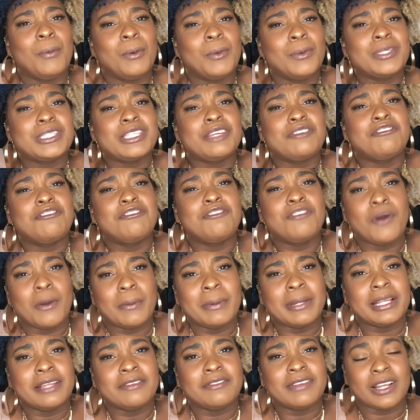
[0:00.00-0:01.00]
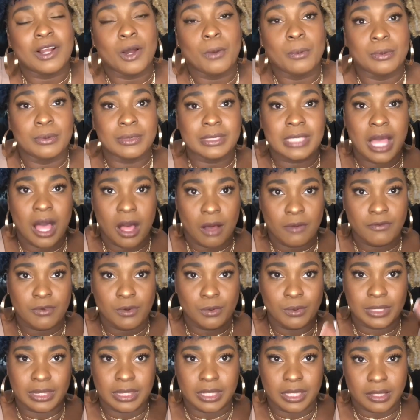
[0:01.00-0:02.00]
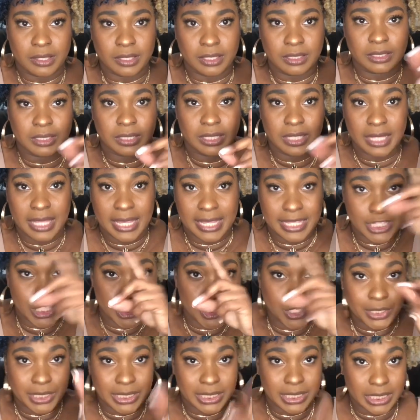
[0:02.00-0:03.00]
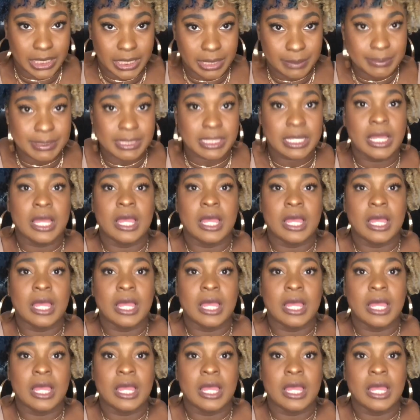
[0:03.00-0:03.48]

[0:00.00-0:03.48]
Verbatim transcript: it was informative and hope it was helpful with the inserted clips.